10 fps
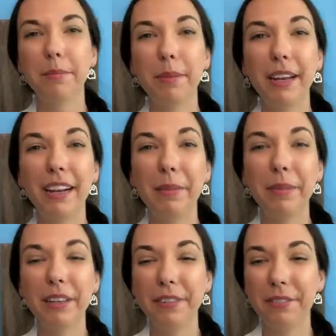But I'm
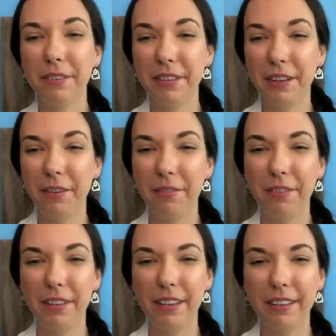looking forward to
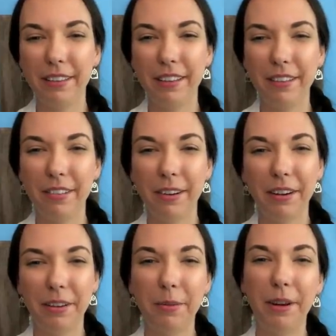hopefully
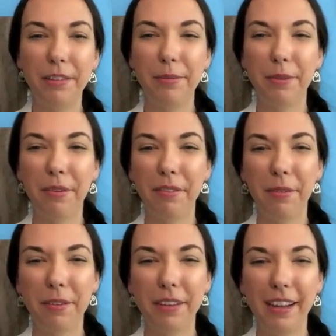starting to watch more of
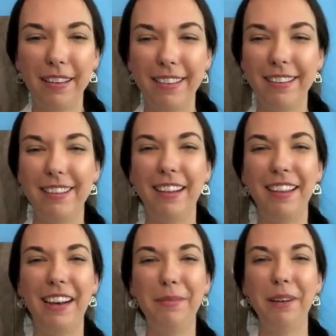those classics now
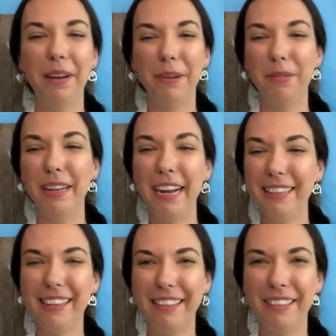that I'm
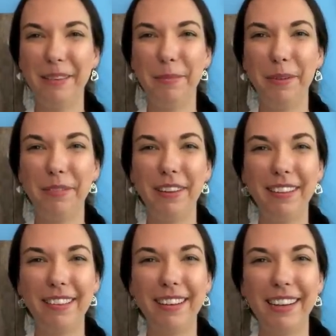reacting to
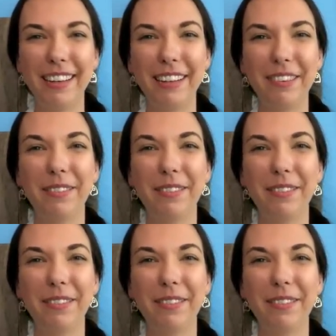movies and I can